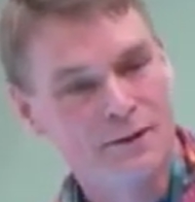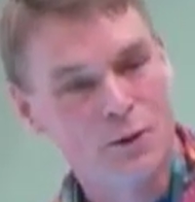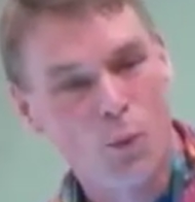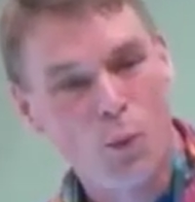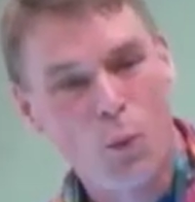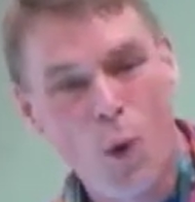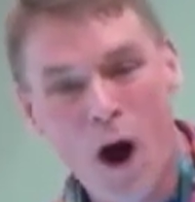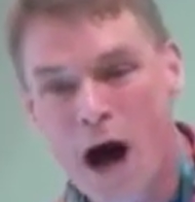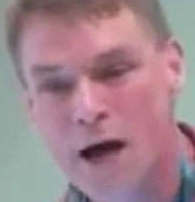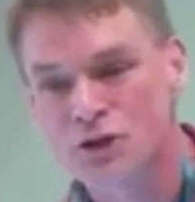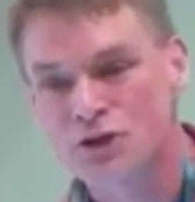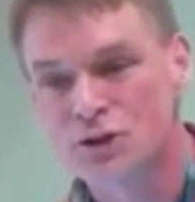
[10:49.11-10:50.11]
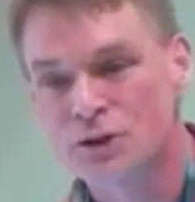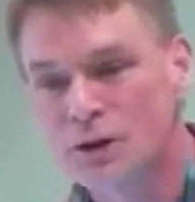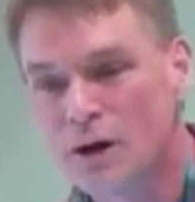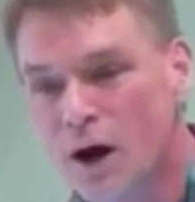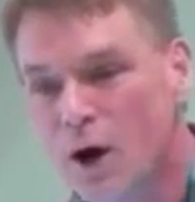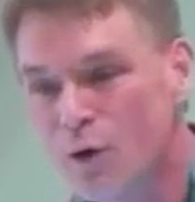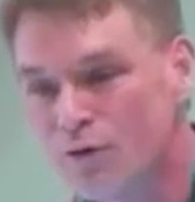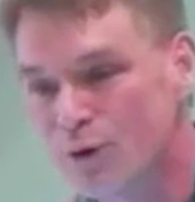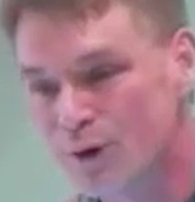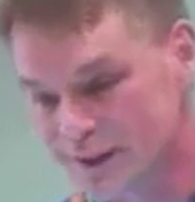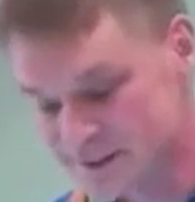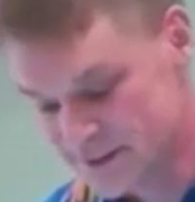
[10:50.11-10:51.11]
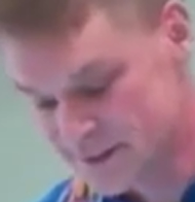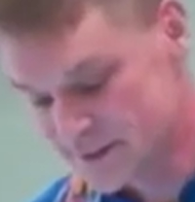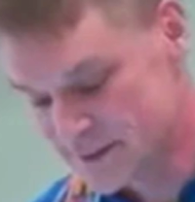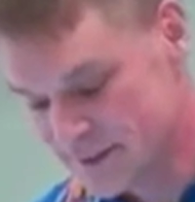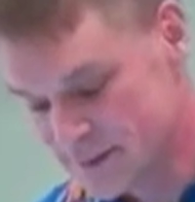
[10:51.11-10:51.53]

to wash over us.